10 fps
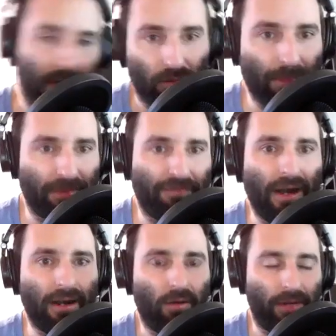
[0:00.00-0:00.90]
rapid
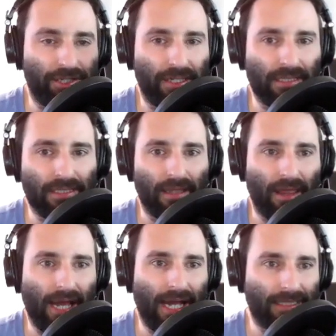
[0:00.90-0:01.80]
fire questions
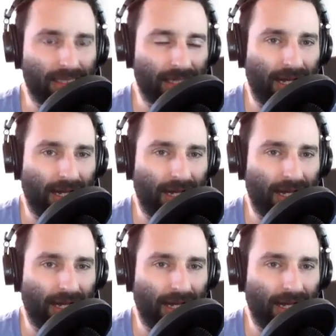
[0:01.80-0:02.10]
that